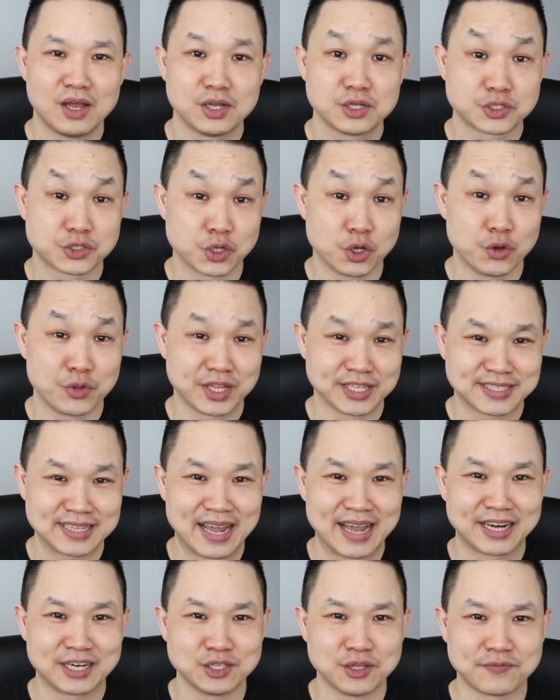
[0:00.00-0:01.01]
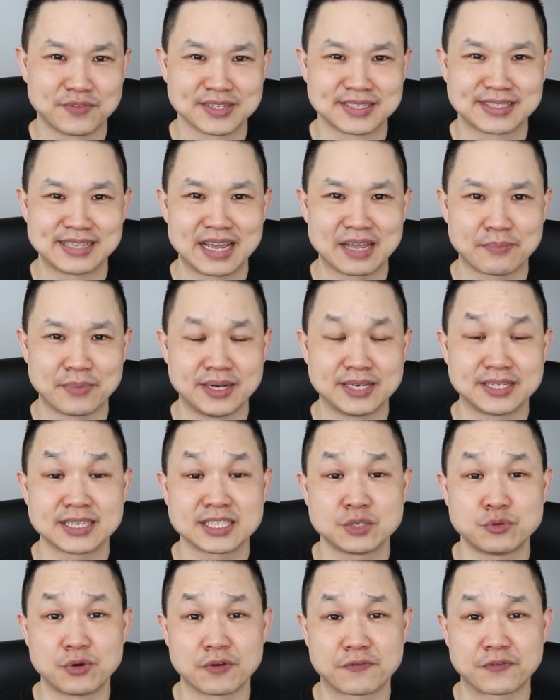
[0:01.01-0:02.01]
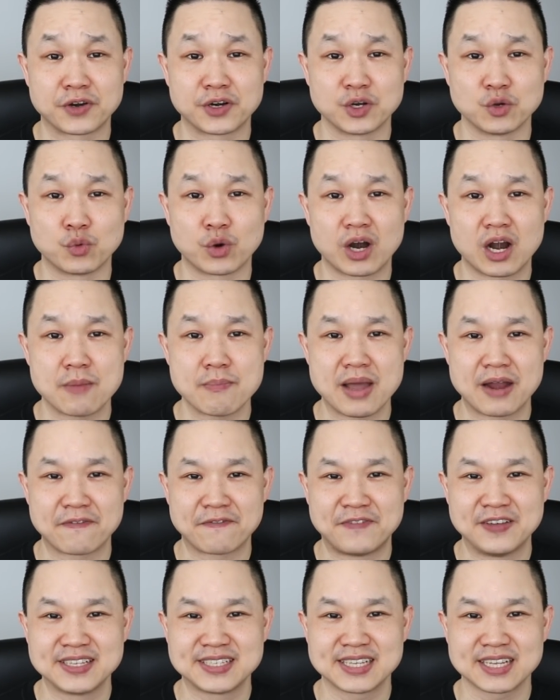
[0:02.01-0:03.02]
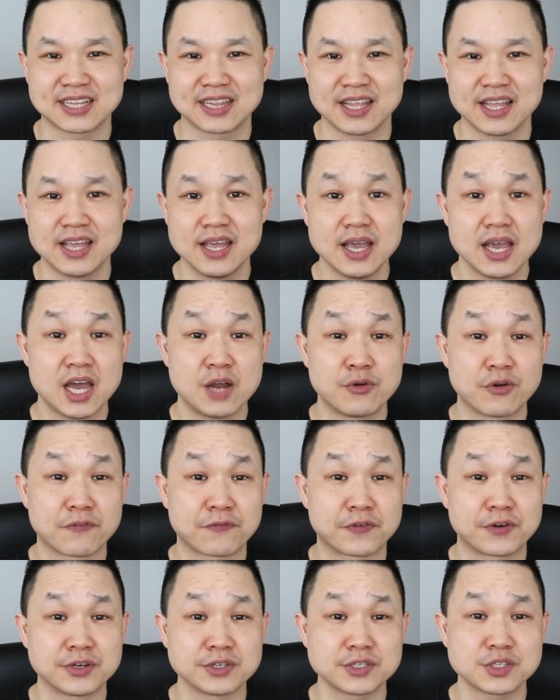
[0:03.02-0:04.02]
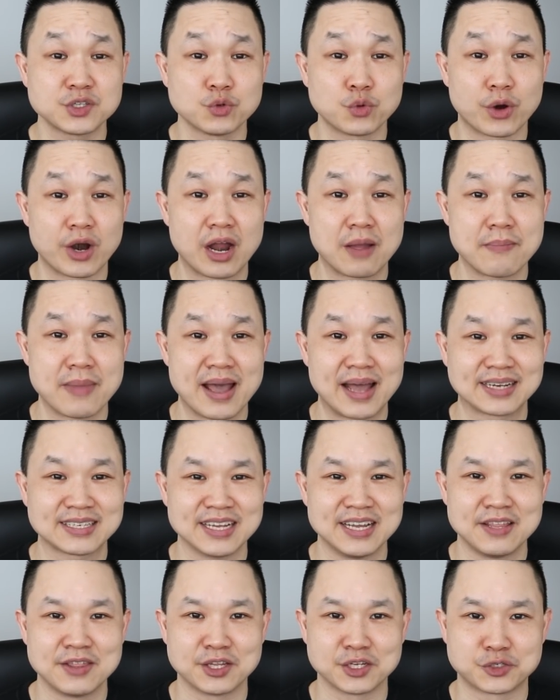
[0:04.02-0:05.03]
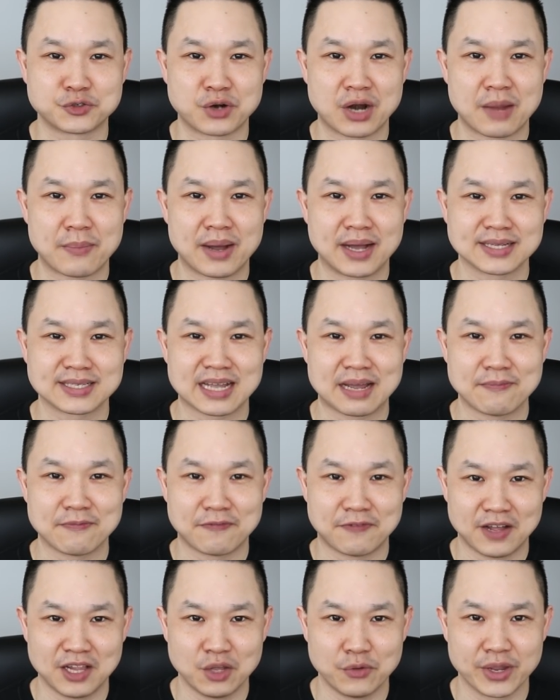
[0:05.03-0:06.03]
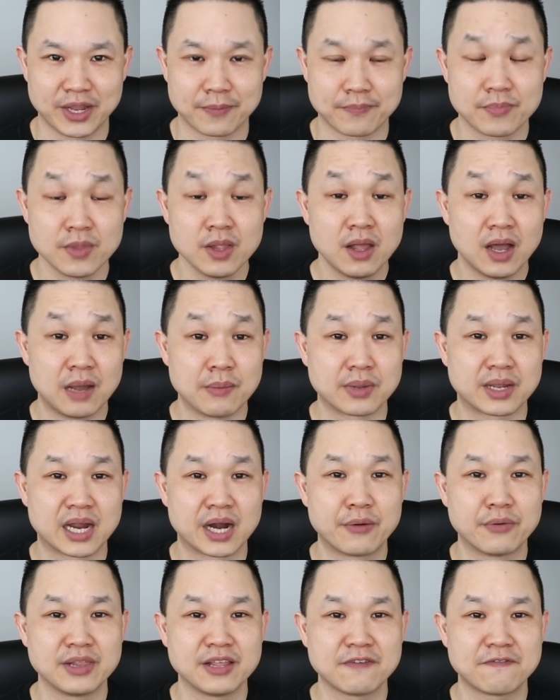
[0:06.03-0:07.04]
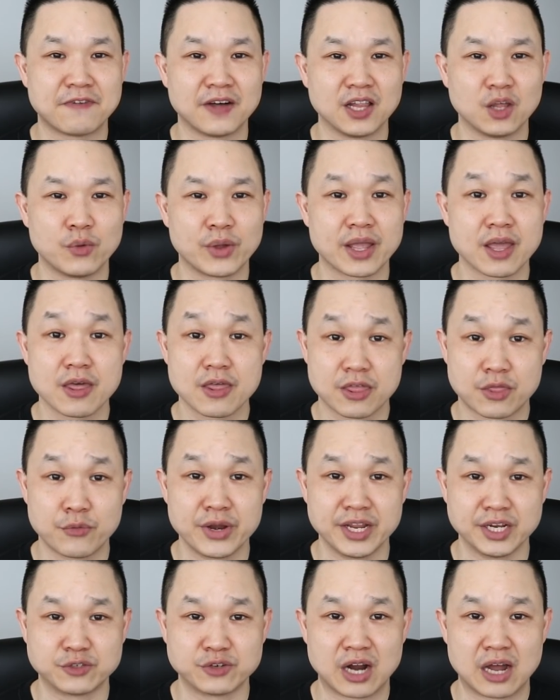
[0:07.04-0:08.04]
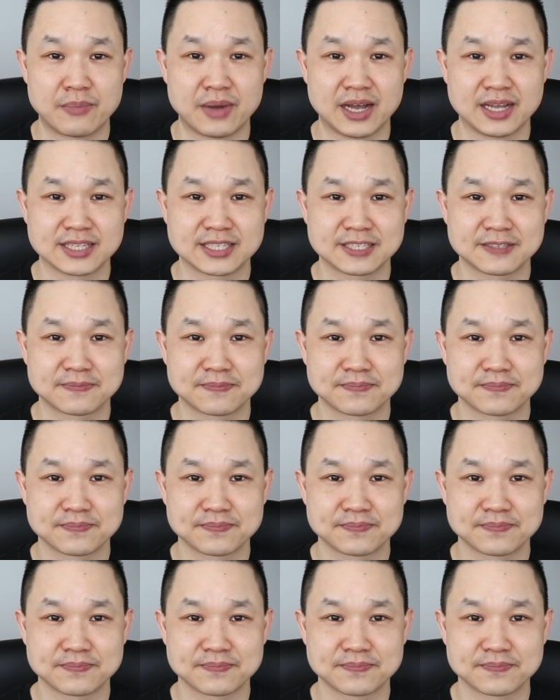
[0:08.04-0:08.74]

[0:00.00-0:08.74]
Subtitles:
So the title of the segment doesn't refer to where I'm at physically, it refers to where I'm at in the dramas I'm following. I'm currently following three dramas.